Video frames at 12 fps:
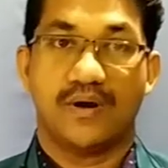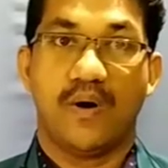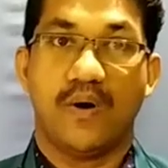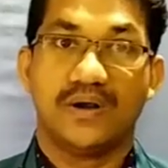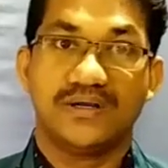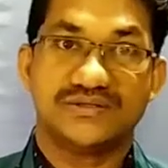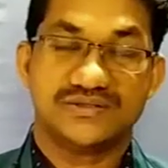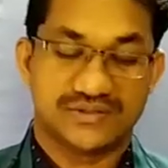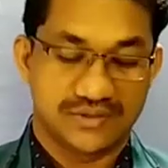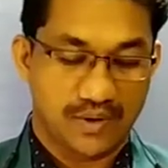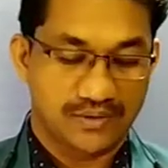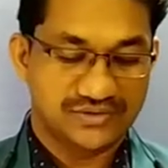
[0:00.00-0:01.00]

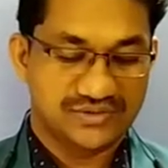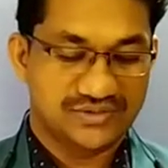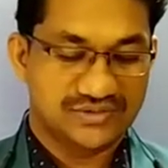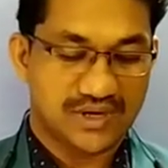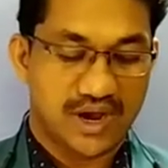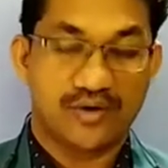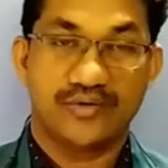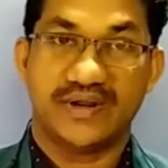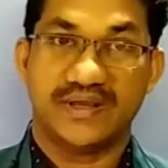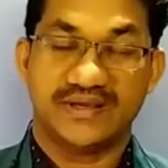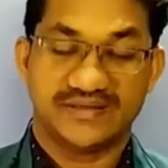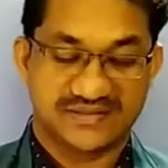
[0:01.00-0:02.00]
August Osage
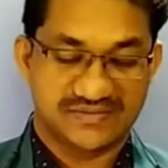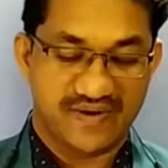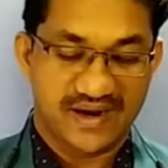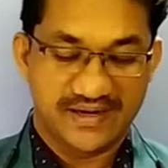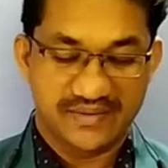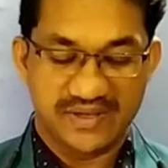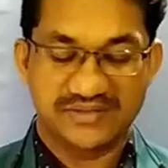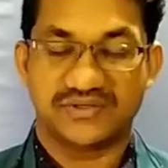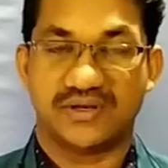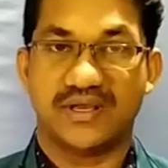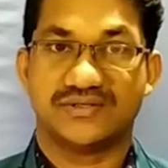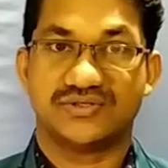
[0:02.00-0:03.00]
County is
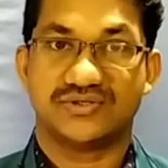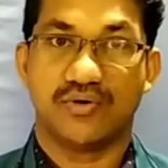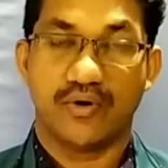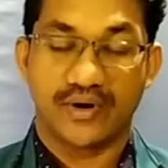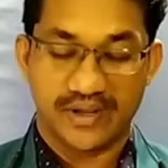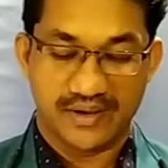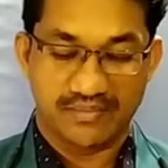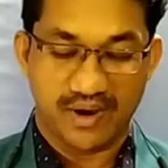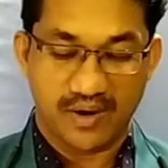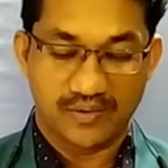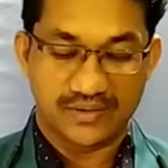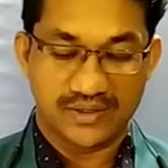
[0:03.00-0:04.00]
fundamentally a story
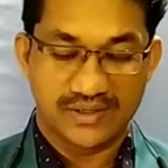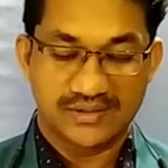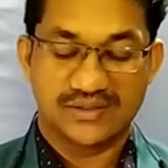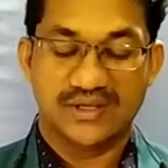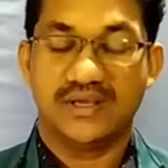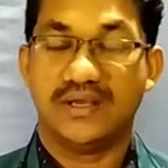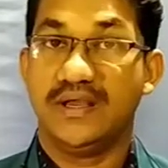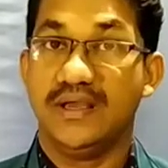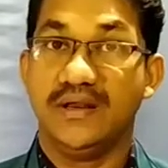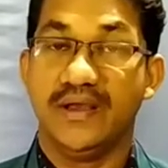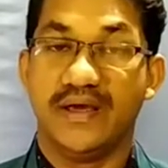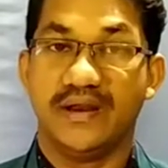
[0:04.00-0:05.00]
about the
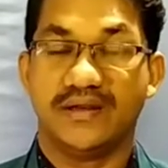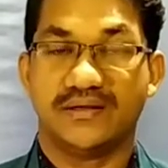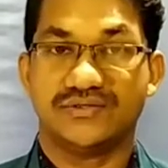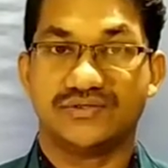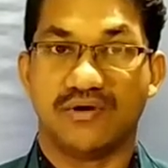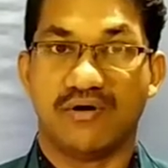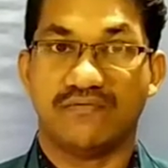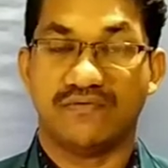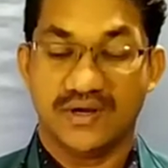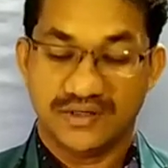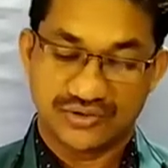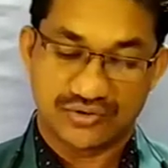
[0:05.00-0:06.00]
inheritance
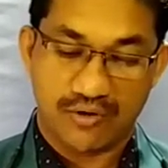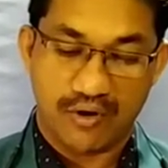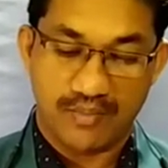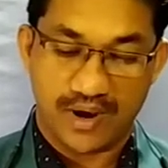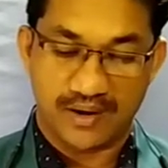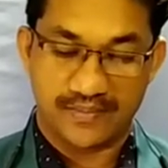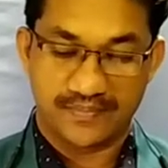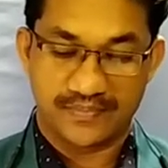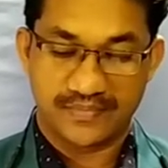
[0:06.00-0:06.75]
of trauma.